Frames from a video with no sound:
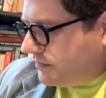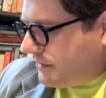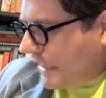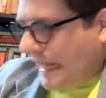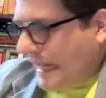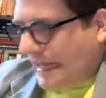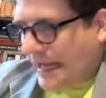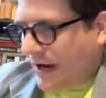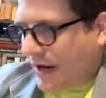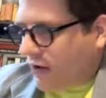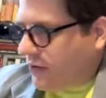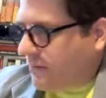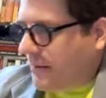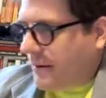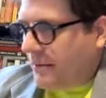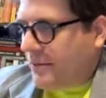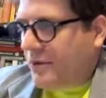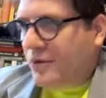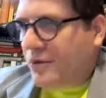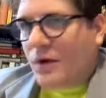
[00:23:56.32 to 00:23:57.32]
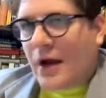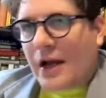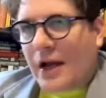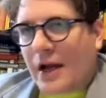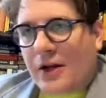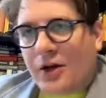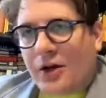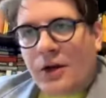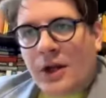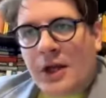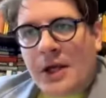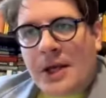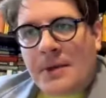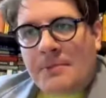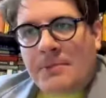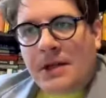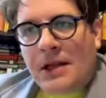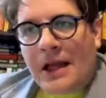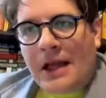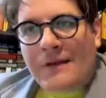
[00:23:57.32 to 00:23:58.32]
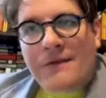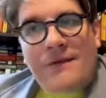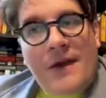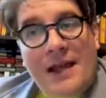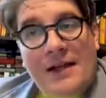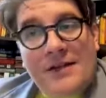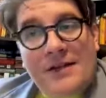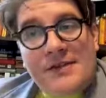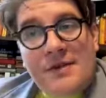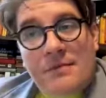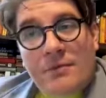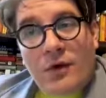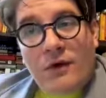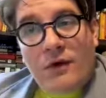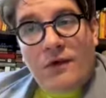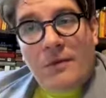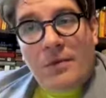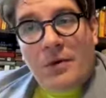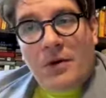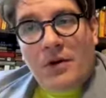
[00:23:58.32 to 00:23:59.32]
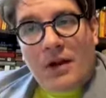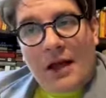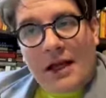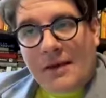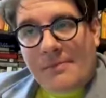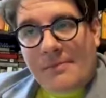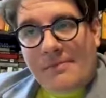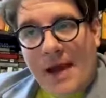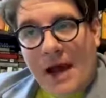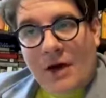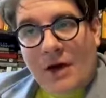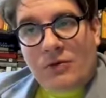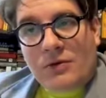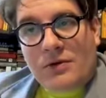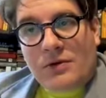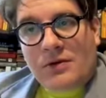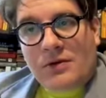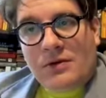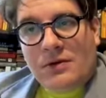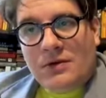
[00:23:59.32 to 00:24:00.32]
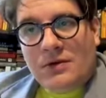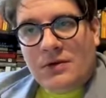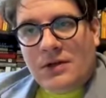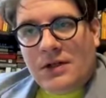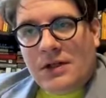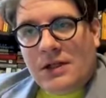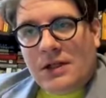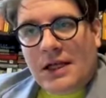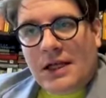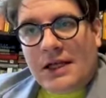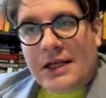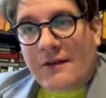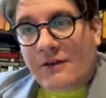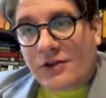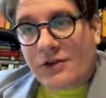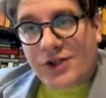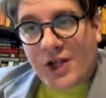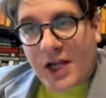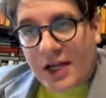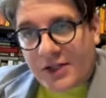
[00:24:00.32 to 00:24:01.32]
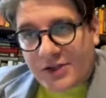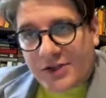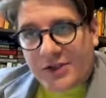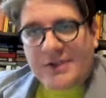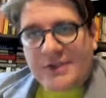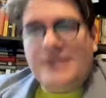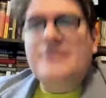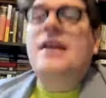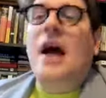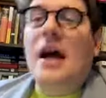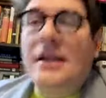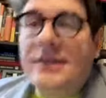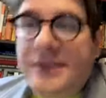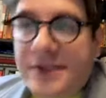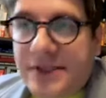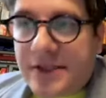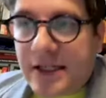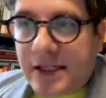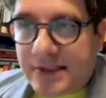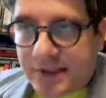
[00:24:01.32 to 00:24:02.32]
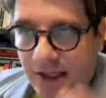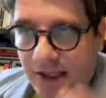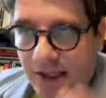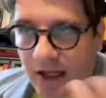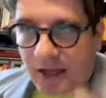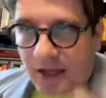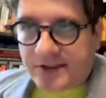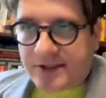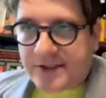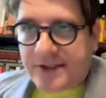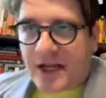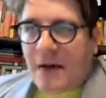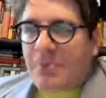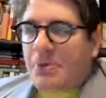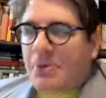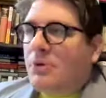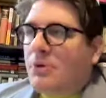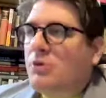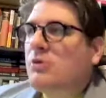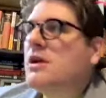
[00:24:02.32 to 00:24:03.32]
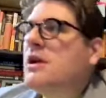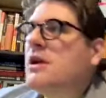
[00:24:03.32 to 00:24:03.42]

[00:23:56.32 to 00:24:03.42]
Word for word: I can't remember the writer, but like fate is immovable like a mountain. It never changes. It's not it's unstoppable.